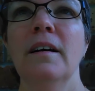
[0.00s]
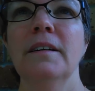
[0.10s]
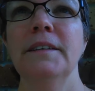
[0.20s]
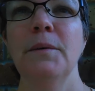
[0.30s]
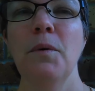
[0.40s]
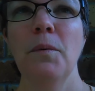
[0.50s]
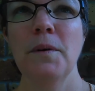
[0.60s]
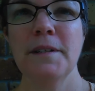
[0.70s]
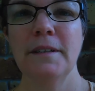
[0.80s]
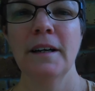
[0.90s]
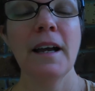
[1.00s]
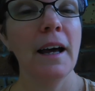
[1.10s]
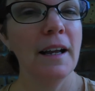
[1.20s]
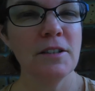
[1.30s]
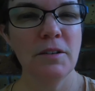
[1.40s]
oh now what was it? I
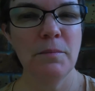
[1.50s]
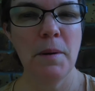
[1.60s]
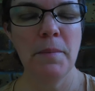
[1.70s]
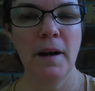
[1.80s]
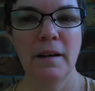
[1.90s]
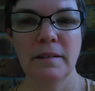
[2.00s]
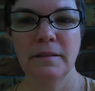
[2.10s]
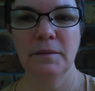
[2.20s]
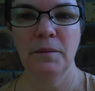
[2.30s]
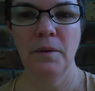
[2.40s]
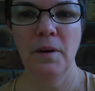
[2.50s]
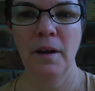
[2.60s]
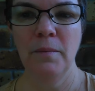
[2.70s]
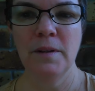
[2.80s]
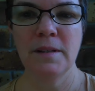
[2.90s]
can't actually remember.
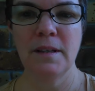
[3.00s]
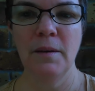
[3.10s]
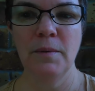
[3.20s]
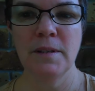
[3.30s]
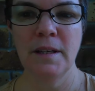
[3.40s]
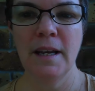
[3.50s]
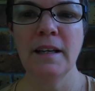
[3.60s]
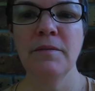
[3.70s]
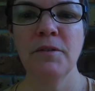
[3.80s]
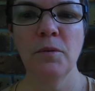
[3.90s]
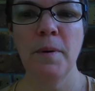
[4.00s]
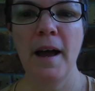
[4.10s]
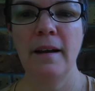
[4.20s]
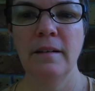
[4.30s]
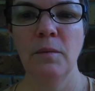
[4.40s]
It was a negative thought
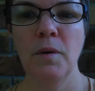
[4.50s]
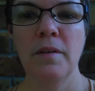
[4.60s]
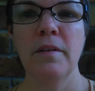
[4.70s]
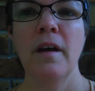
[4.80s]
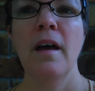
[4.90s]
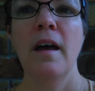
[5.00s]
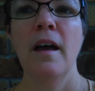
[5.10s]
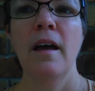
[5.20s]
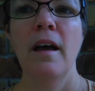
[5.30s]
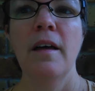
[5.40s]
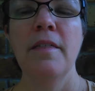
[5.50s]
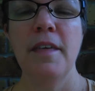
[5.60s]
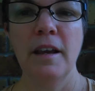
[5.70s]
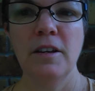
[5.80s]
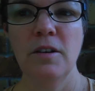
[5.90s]
pattern with
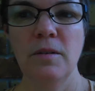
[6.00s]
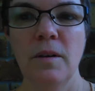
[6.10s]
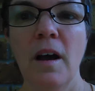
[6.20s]
thank you.